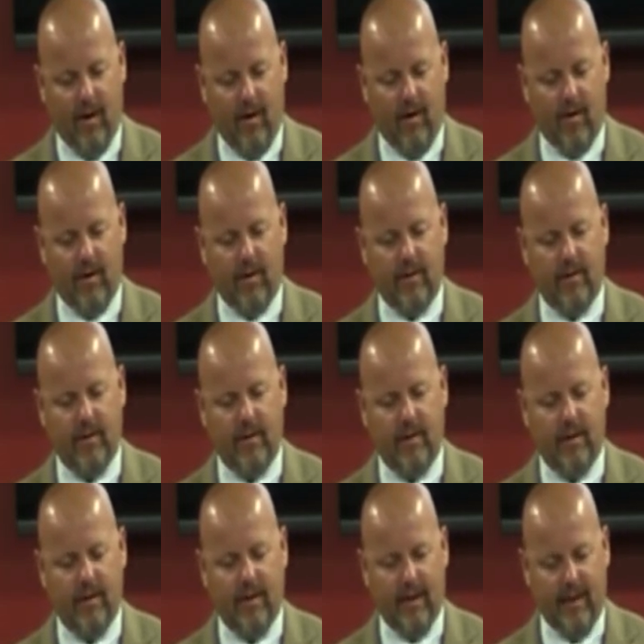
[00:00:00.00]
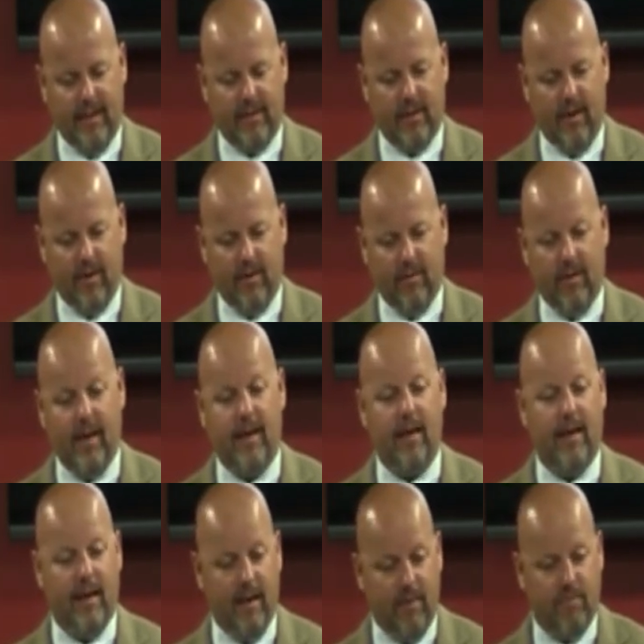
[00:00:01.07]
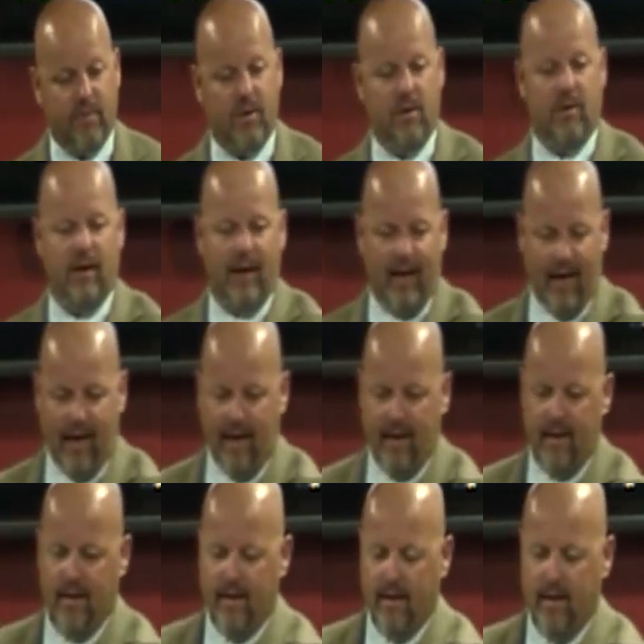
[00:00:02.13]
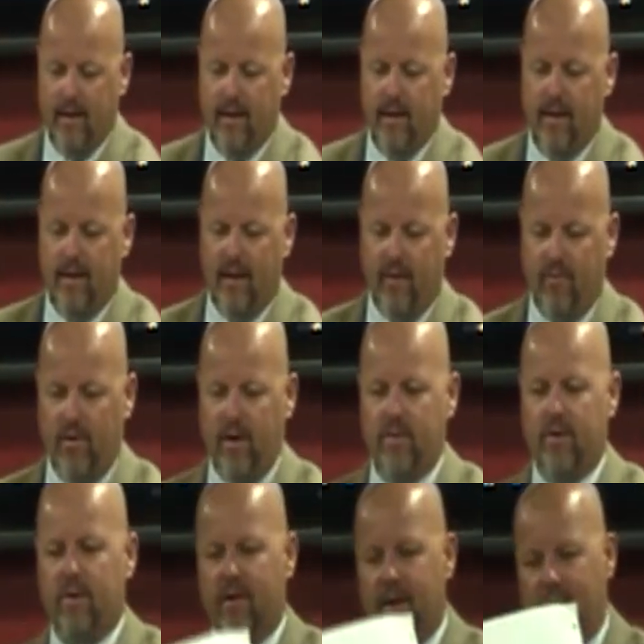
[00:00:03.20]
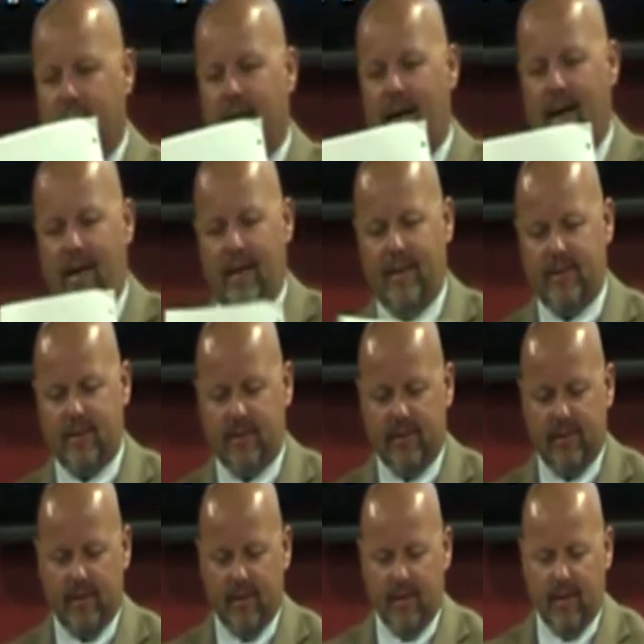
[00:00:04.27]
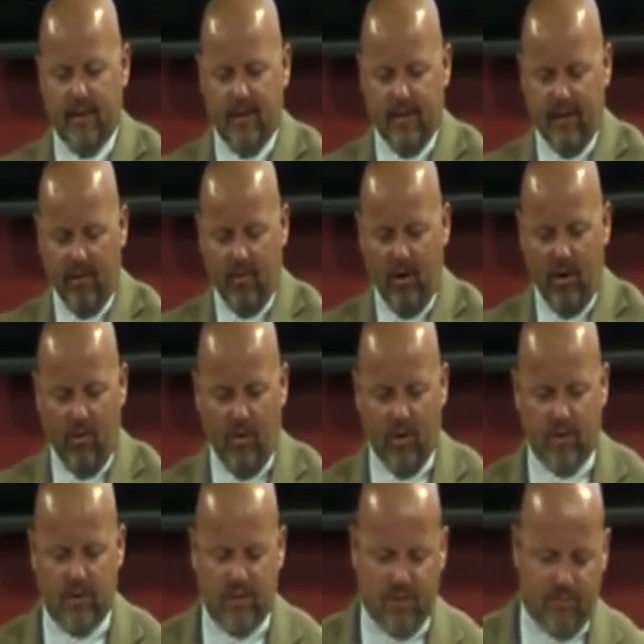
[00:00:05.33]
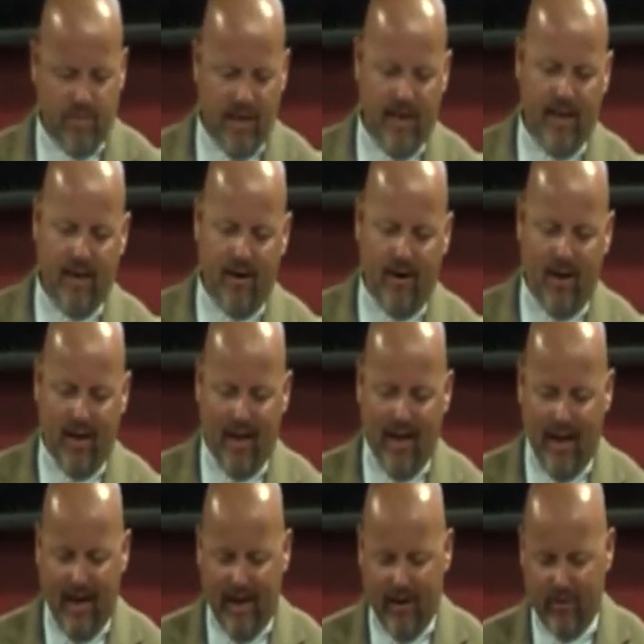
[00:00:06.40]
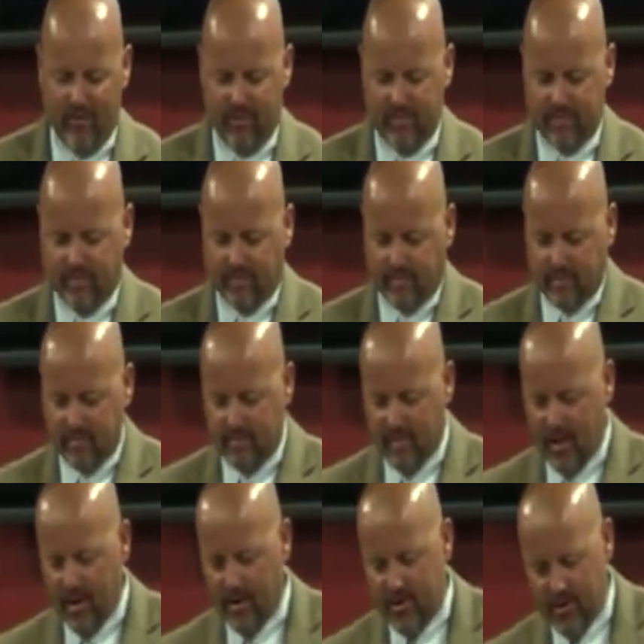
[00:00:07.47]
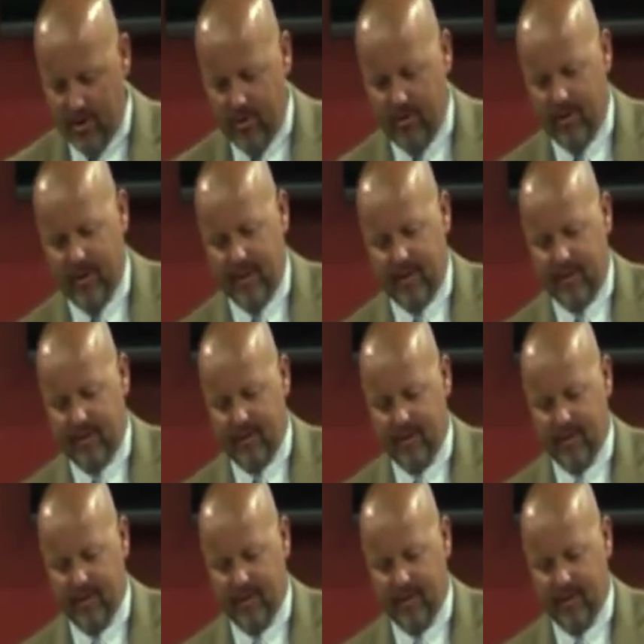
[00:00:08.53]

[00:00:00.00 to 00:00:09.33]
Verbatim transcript: are eternal. That'll help you and I if we will realize that what we're spending our life doing